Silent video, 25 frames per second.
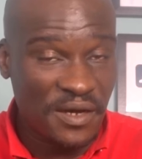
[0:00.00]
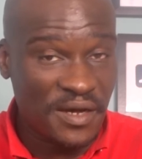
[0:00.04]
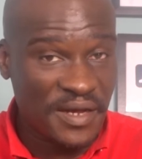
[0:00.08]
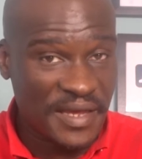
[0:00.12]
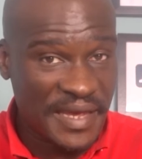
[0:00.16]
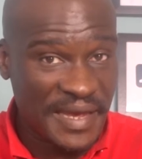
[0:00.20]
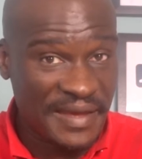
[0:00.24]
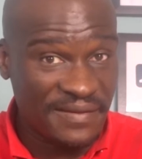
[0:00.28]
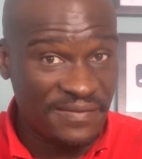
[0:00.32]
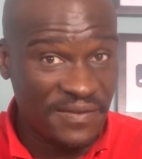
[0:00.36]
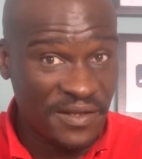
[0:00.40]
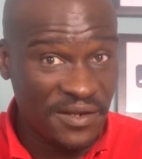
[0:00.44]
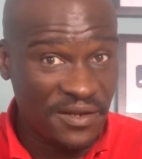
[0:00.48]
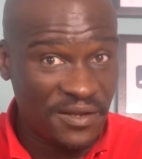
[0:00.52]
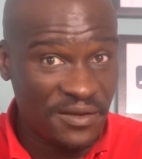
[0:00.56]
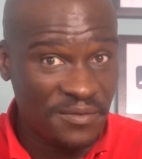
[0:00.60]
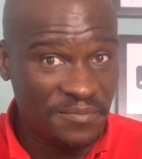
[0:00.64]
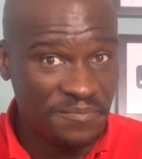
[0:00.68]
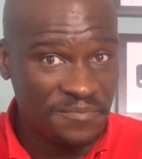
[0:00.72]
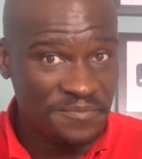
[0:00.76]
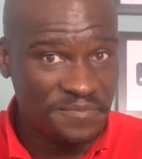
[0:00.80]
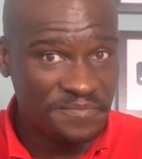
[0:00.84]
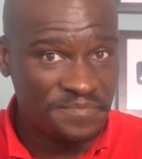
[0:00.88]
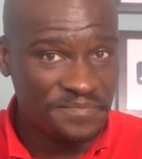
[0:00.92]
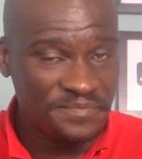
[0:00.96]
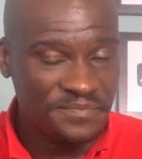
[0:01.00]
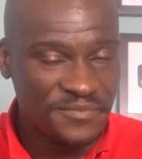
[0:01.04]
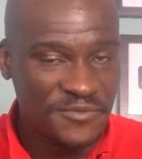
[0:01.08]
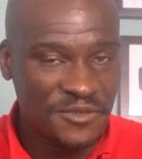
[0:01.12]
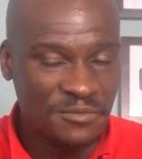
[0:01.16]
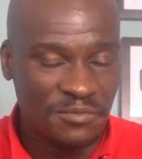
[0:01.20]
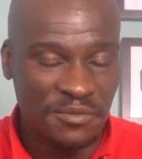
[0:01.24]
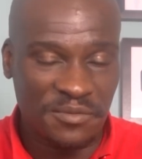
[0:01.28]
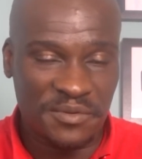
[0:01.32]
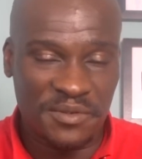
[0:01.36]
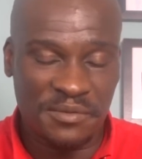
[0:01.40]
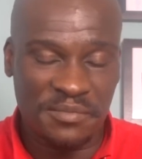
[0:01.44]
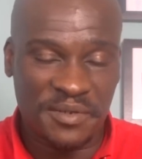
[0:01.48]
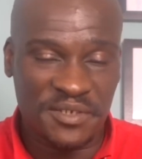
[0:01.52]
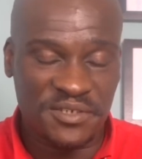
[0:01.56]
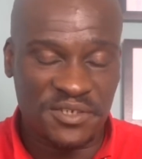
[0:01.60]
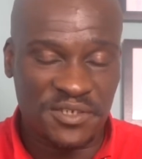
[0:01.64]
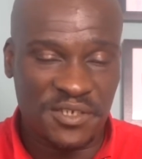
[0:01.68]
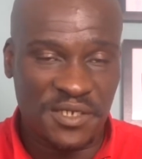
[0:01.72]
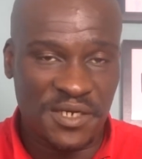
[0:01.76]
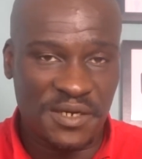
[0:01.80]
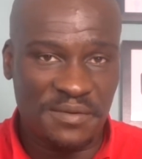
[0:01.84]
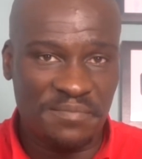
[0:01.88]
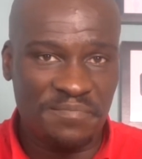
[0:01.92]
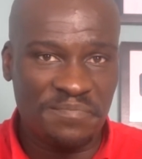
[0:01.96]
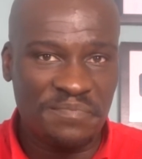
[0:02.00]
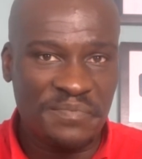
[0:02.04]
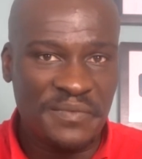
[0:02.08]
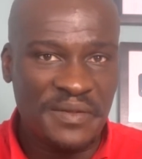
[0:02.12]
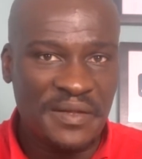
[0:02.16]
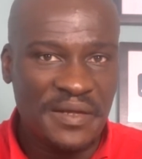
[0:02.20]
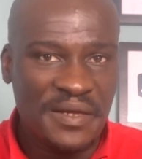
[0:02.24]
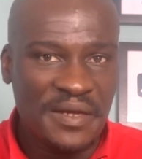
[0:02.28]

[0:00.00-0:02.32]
candidate, it's probably the best term,